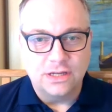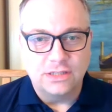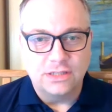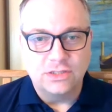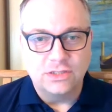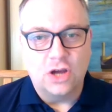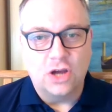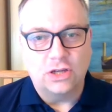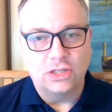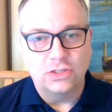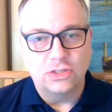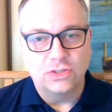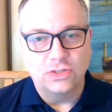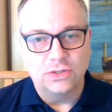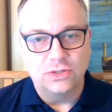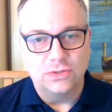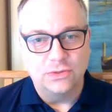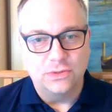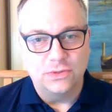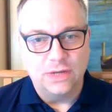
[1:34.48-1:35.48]
talking
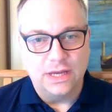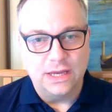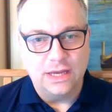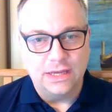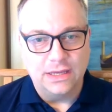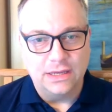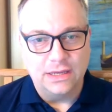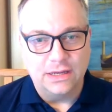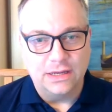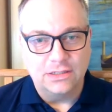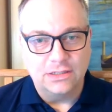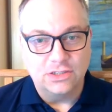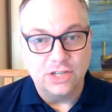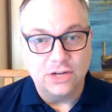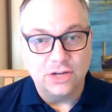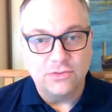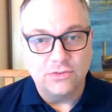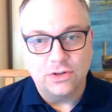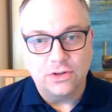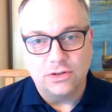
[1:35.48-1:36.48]
to a
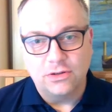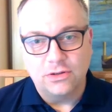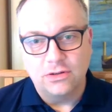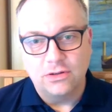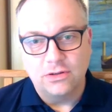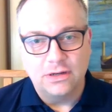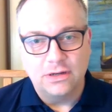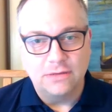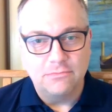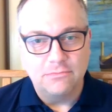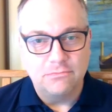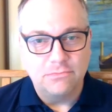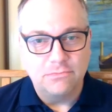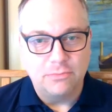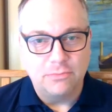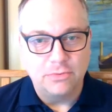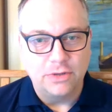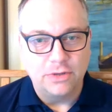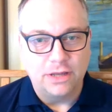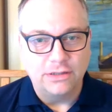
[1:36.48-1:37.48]
general
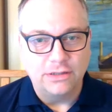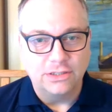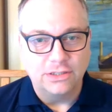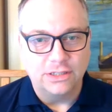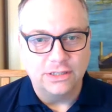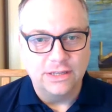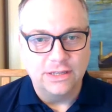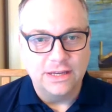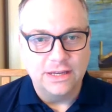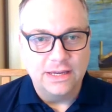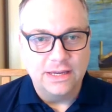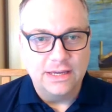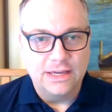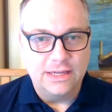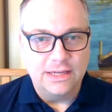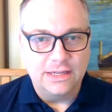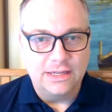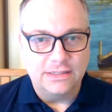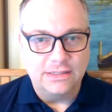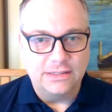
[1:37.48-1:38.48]
population
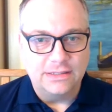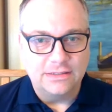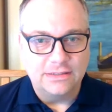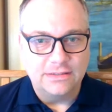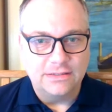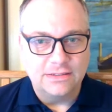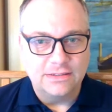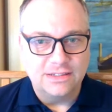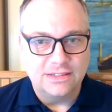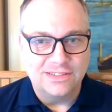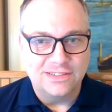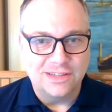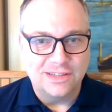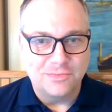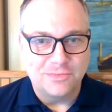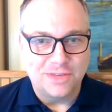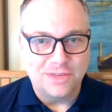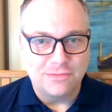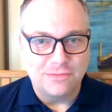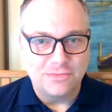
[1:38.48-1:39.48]
is
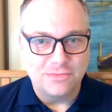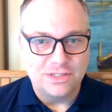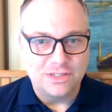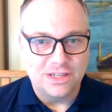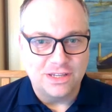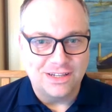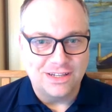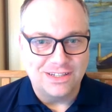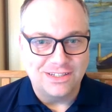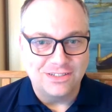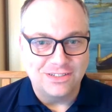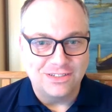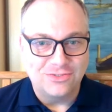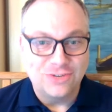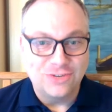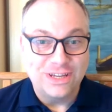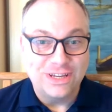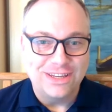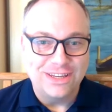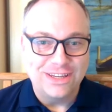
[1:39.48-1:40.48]
sometimes
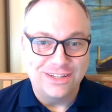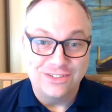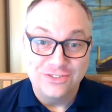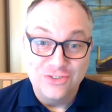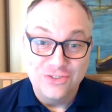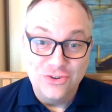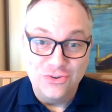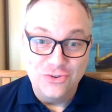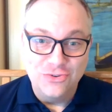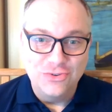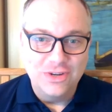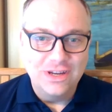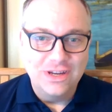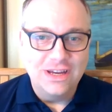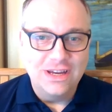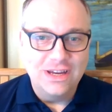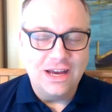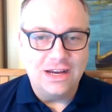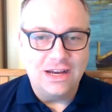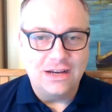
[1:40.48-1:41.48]
tricky and new,
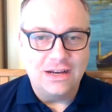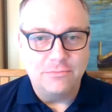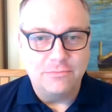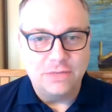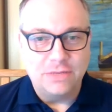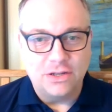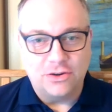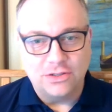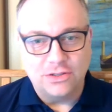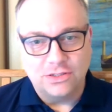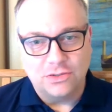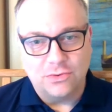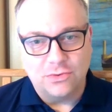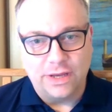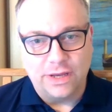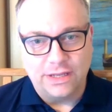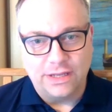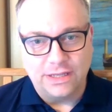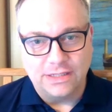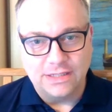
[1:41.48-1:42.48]
but also
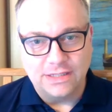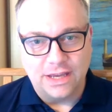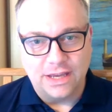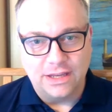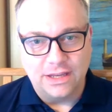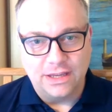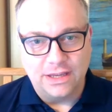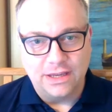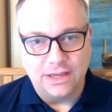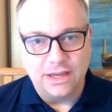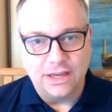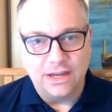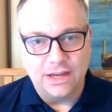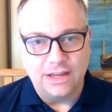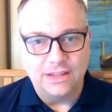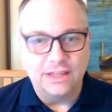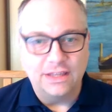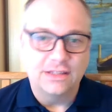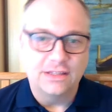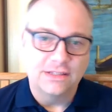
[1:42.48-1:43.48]
quite exciting. And I
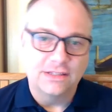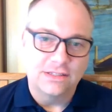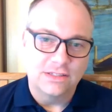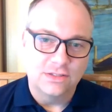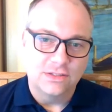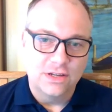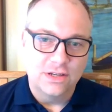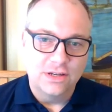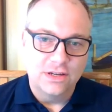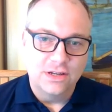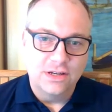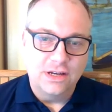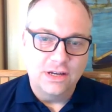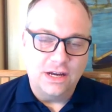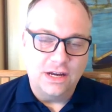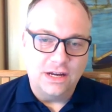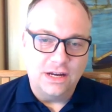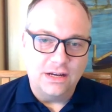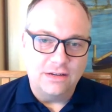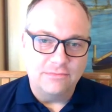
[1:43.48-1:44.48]
think this is
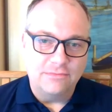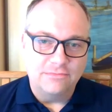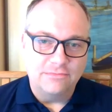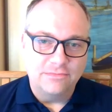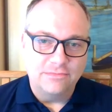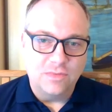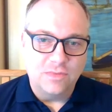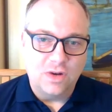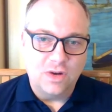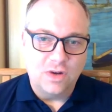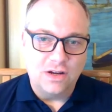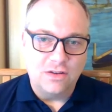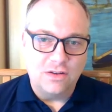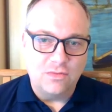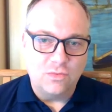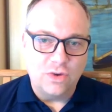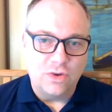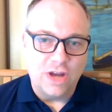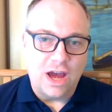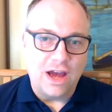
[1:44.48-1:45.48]

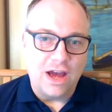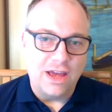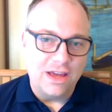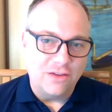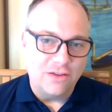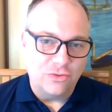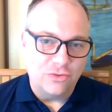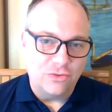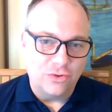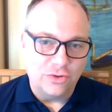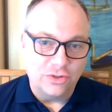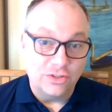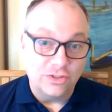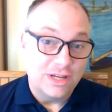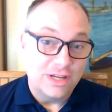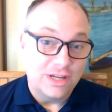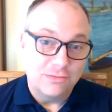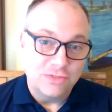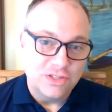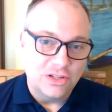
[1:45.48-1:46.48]
what I have learned, and
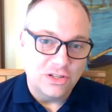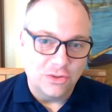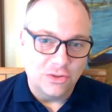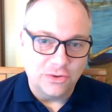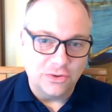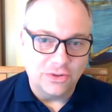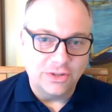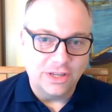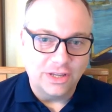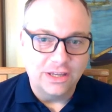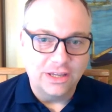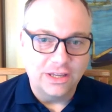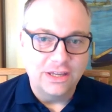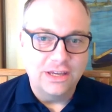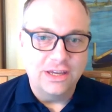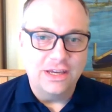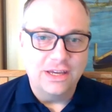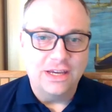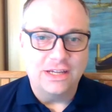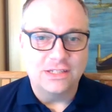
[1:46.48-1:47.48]
I'm still learning
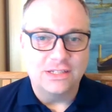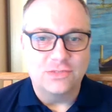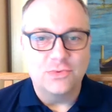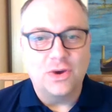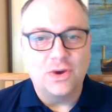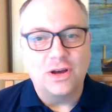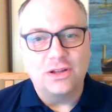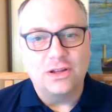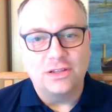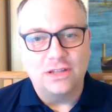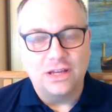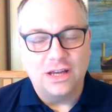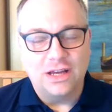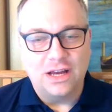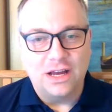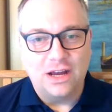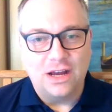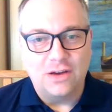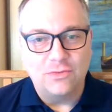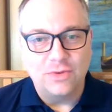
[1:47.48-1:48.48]
as well,
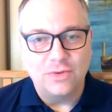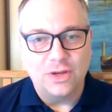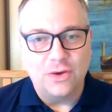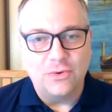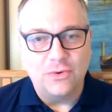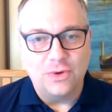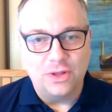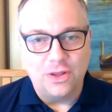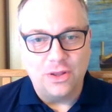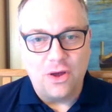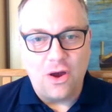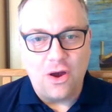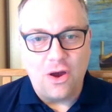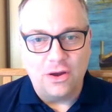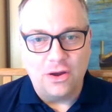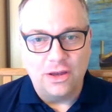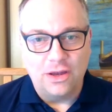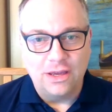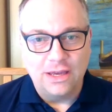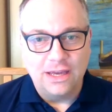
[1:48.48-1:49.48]
how we go along.